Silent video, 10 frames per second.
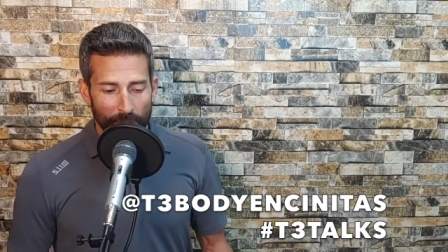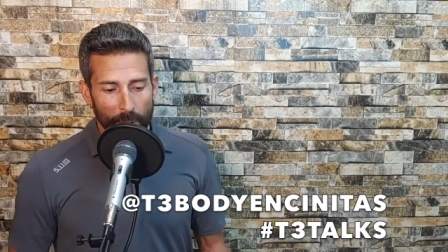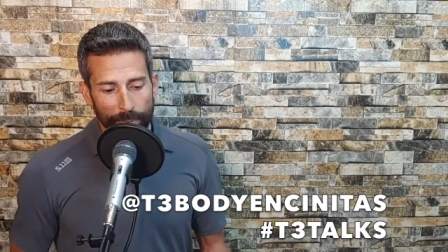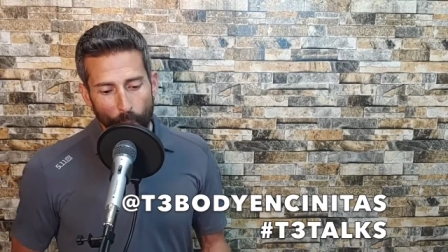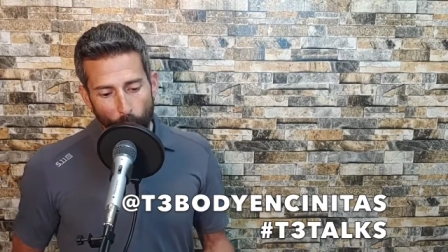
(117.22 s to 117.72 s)

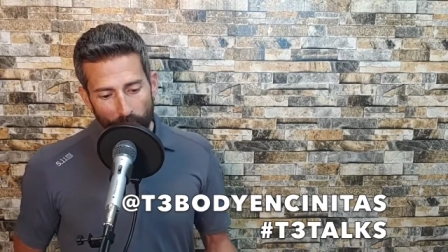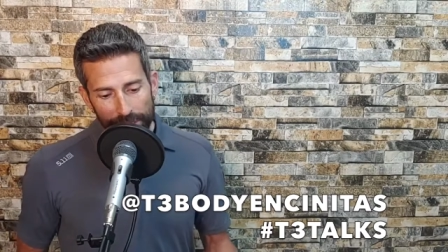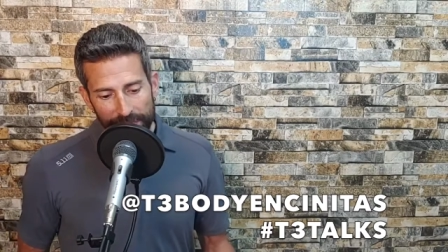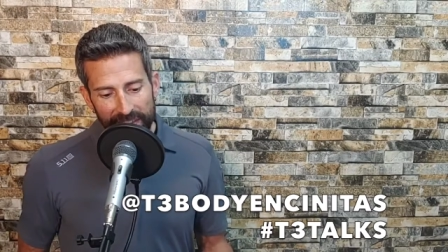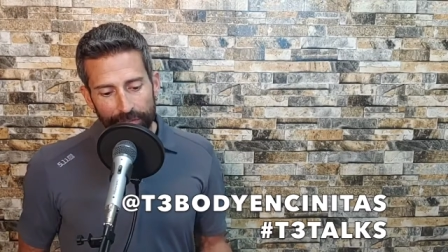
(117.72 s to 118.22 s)
but
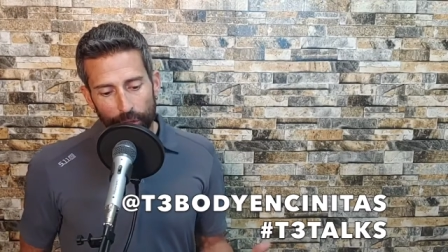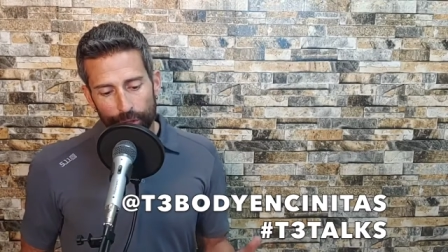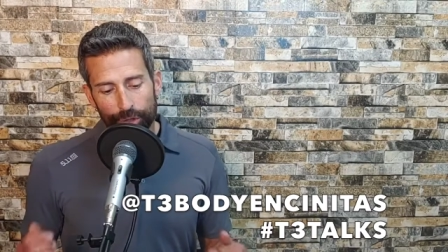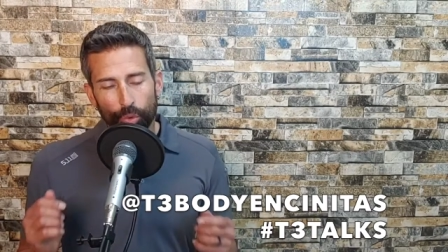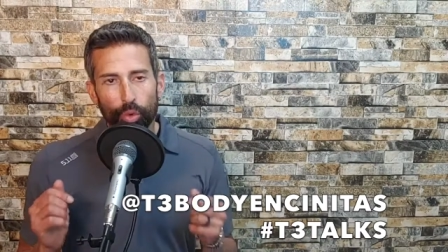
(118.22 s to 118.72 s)
once they've
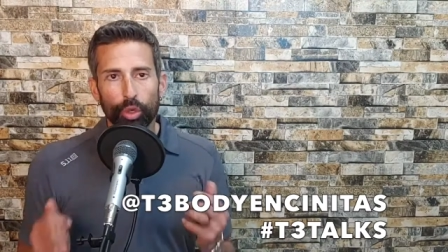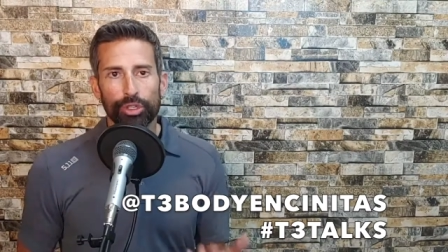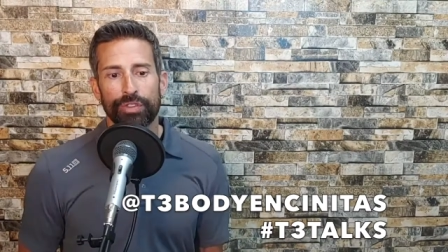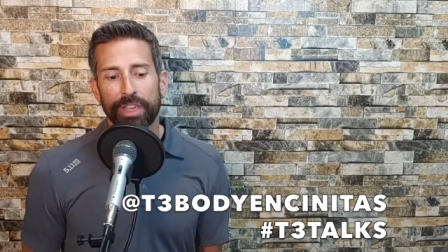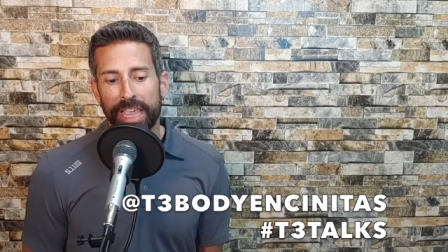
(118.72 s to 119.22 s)
learned the rules
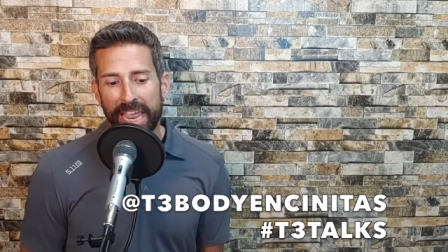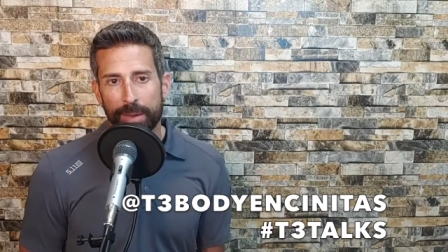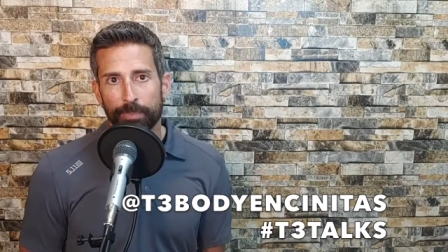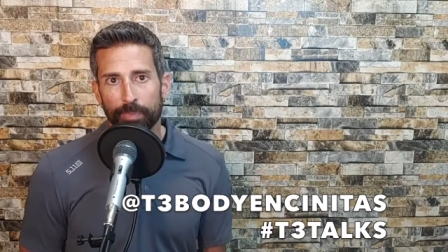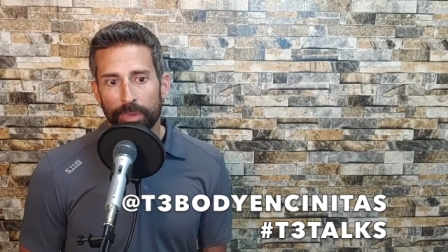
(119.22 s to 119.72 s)
of the
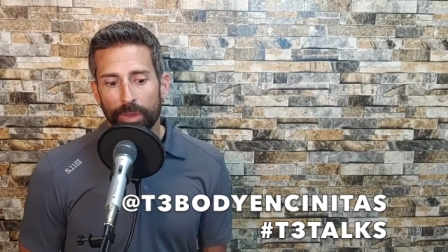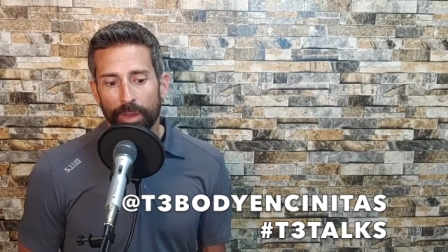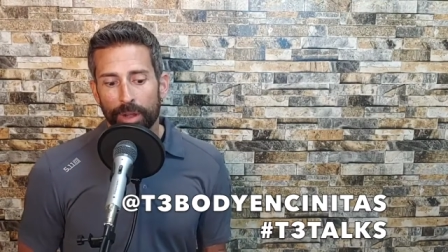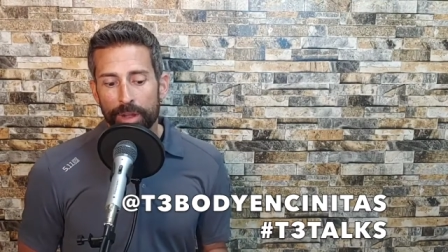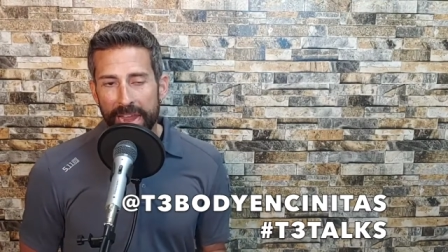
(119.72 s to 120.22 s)
game,
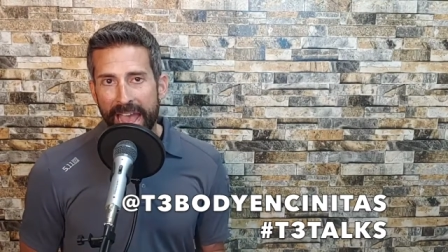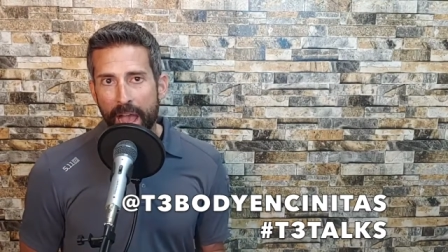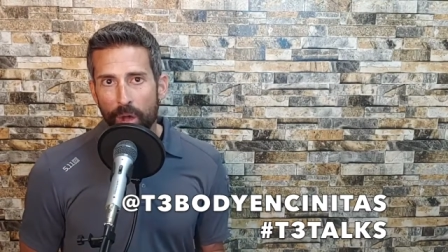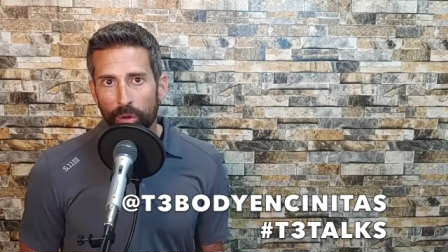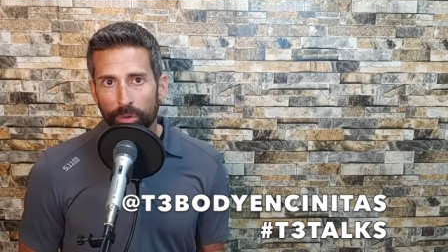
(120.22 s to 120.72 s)

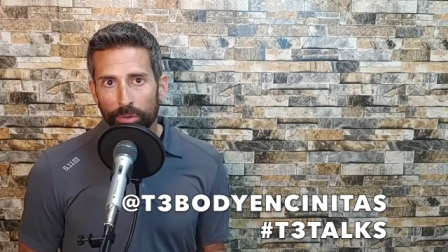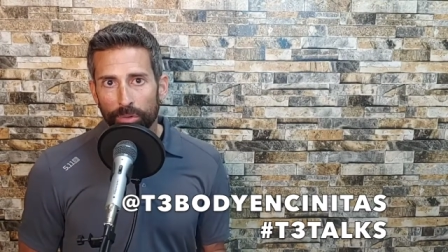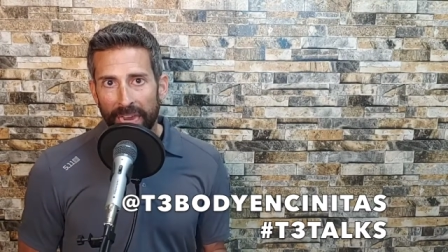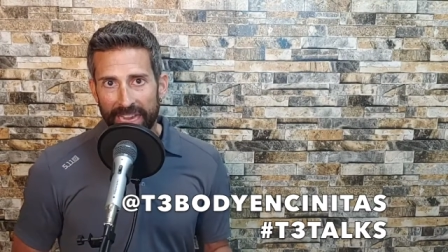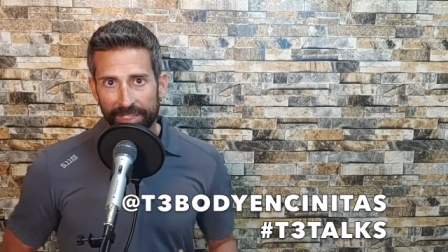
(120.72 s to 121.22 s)
now,
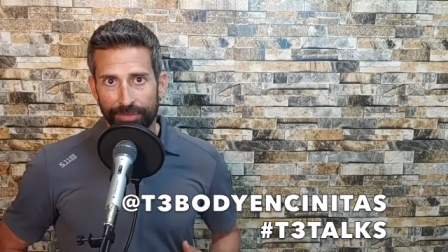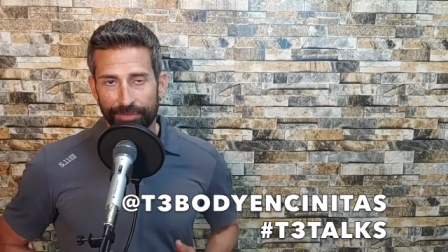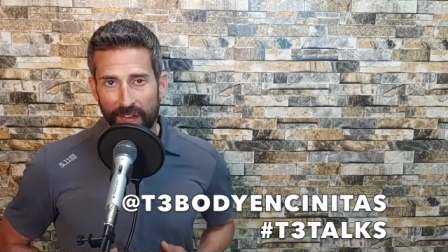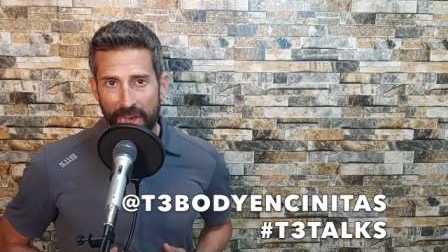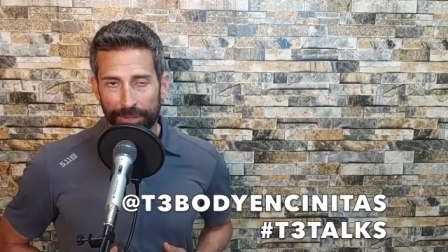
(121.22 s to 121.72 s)
as a
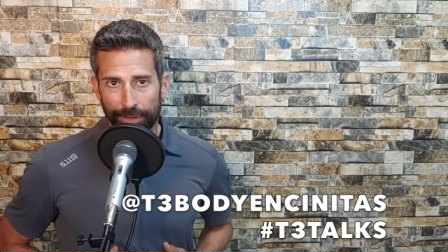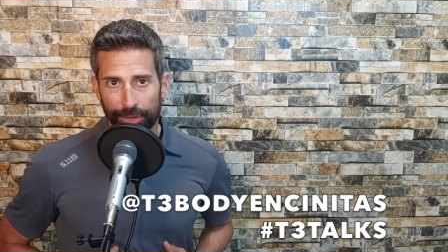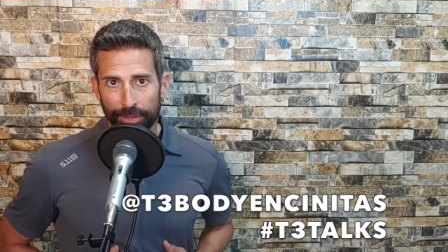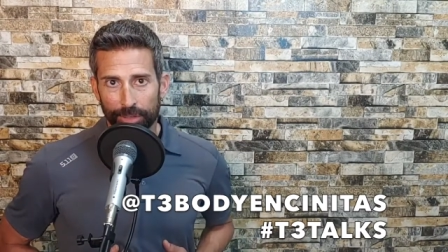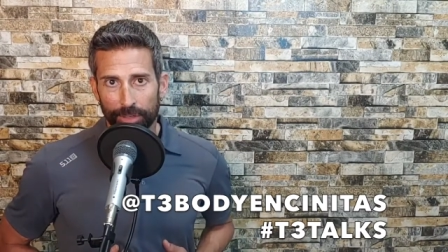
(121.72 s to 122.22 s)
father,
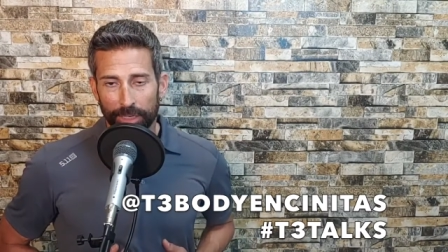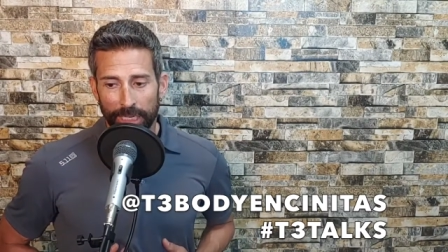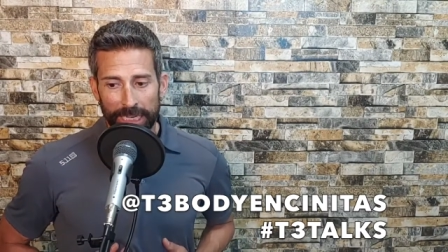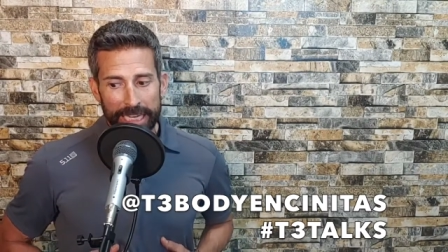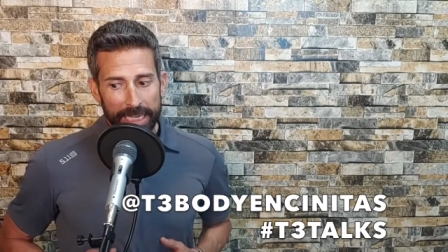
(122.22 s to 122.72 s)
he